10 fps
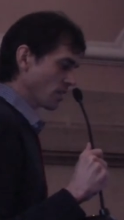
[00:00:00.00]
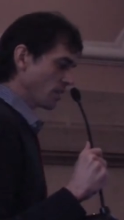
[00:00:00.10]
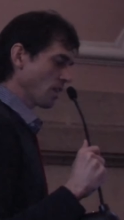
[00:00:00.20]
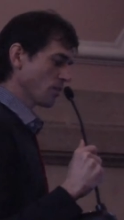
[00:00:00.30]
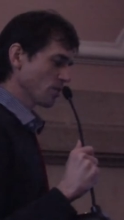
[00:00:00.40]

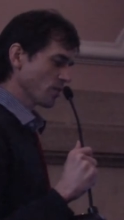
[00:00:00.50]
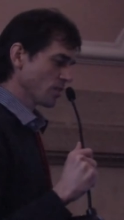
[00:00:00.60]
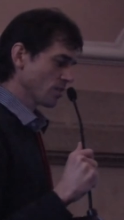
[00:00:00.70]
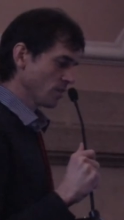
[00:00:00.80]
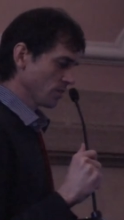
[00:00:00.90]
now
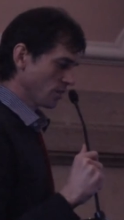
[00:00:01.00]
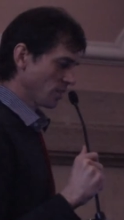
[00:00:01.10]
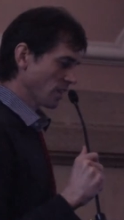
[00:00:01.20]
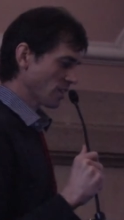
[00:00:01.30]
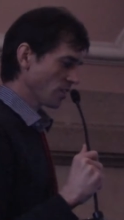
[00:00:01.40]
the
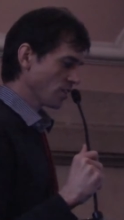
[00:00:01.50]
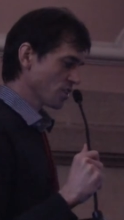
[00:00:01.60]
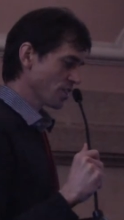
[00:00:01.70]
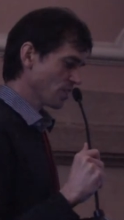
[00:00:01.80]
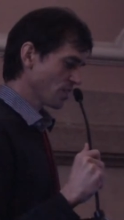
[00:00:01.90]

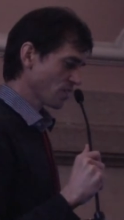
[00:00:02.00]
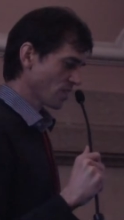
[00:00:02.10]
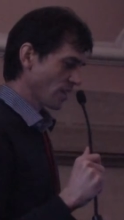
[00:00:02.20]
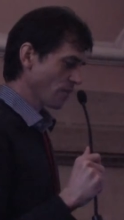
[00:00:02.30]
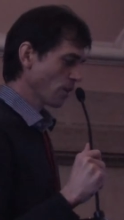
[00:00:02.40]
technologies
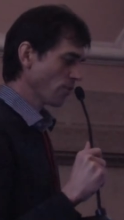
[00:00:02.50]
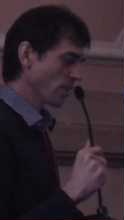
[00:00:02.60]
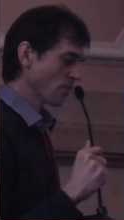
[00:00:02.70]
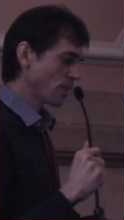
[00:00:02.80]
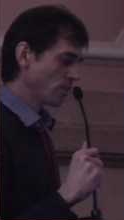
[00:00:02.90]
is
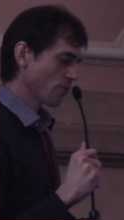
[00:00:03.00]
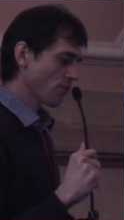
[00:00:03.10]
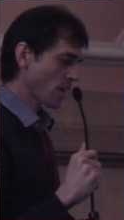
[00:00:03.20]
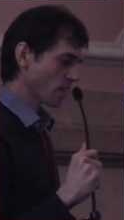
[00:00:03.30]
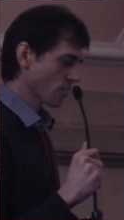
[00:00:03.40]
evolving very
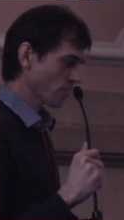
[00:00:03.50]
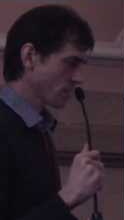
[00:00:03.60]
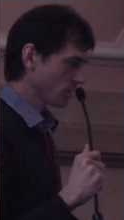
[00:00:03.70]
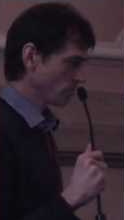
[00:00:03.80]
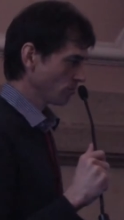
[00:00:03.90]
fast. We
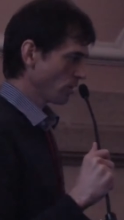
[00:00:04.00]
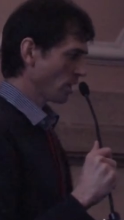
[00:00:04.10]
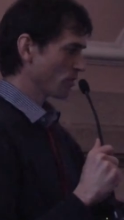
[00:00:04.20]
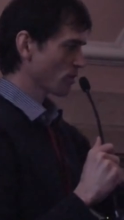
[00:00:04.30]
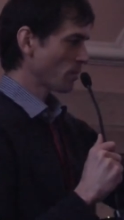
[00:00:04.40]

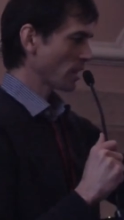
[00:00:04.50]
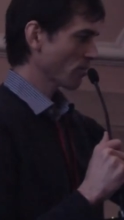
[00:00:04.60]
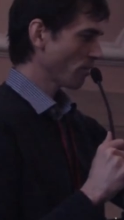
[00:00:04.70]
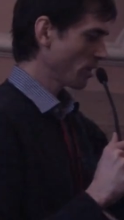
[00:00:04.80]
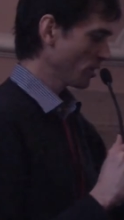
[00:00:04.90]
have
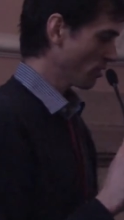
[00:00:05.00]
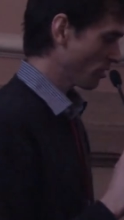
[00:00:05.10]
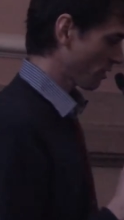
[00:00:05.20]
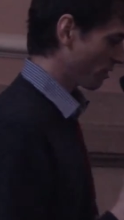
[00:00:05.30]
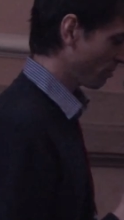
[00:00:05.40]

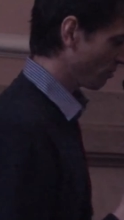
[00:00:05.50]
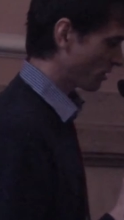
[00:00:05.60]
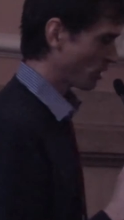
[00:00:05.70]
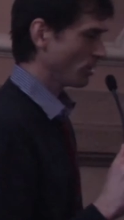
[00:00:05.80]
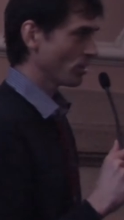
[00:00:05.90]
smartphones,
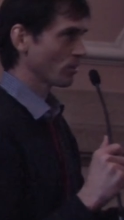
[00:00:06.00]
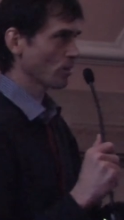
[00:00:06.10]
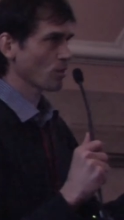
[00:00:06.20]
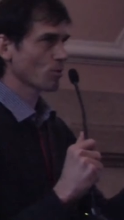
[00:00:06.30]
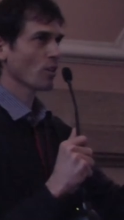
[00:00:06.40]
there is
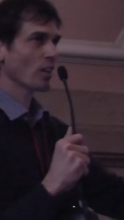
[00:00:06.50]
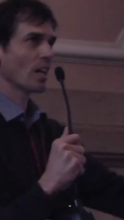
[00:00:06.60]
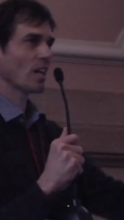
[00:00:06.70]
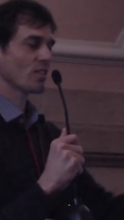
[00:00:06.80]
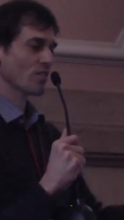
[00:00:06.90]
Google
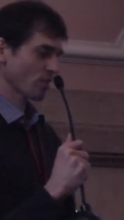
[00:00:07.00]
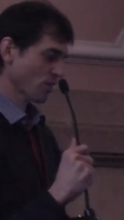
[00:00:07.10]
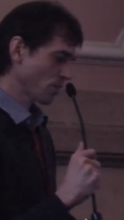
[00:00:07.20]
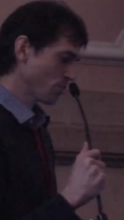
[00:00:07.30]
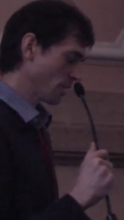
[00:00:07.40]
Glass
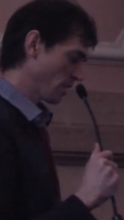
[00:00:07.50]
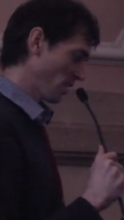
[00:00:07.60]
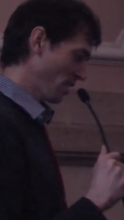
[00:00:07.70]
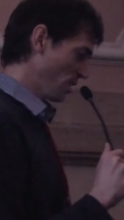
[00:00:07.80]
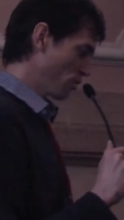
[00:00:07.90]

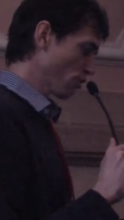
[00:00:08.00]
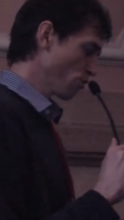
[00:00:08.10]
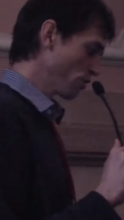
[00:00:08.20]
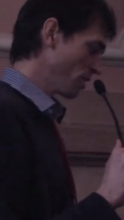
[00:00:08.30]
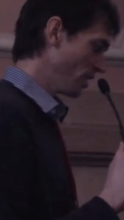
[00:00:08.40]
coming
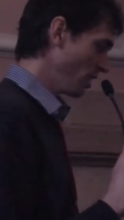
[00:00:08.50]
soon.